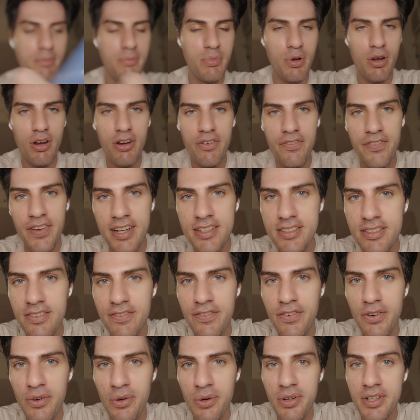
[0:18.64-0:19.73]
Perfect
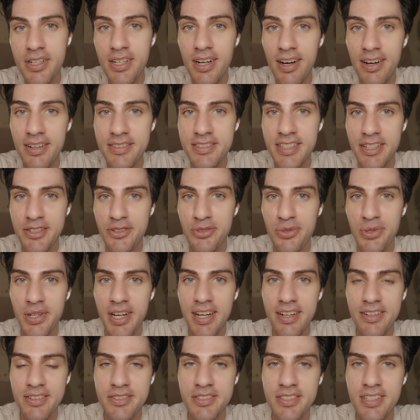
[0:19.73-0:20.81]
for content
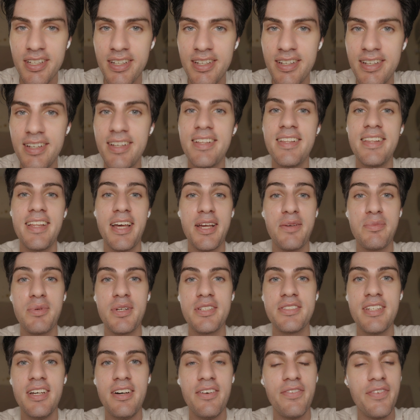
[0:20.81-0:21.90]
creators like
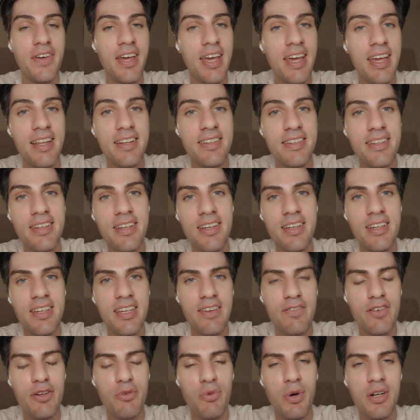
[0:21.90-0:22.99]
myself, and
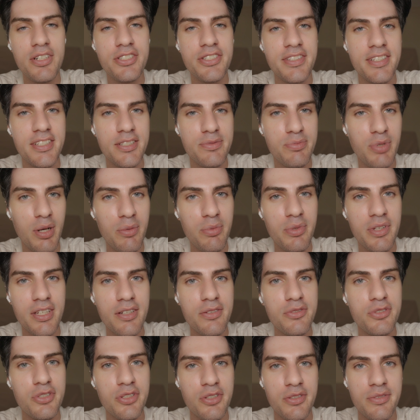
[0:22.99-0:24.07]
if you're watching this, probably
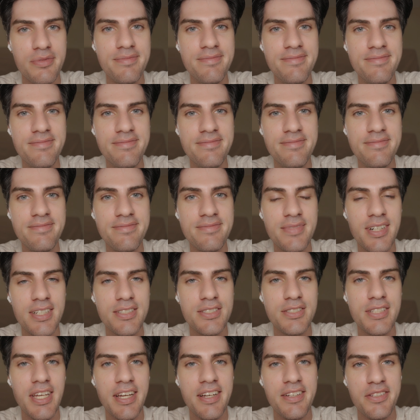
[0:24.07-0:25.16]
you too.
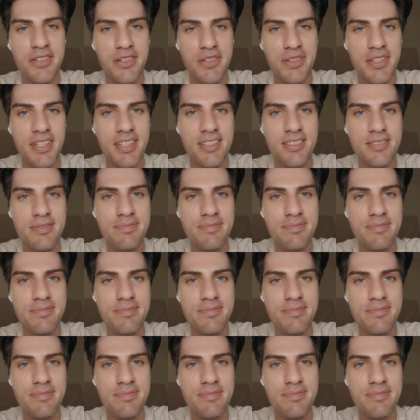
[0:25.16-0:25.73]
Let's take a look at these.